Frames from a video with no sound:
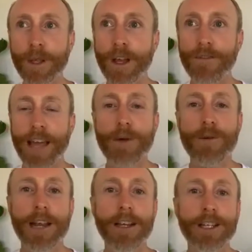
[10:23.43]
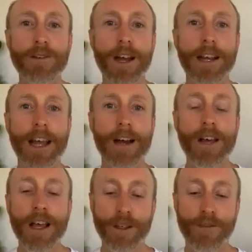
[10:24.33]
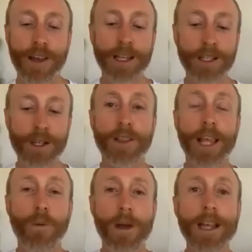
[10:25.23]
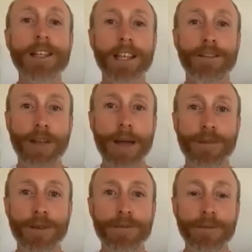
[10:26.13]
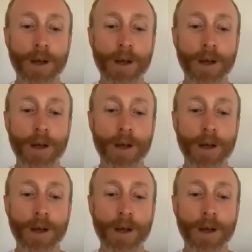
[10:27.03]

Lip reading: If they were in nature right now, so if they just got their wings and flapped them,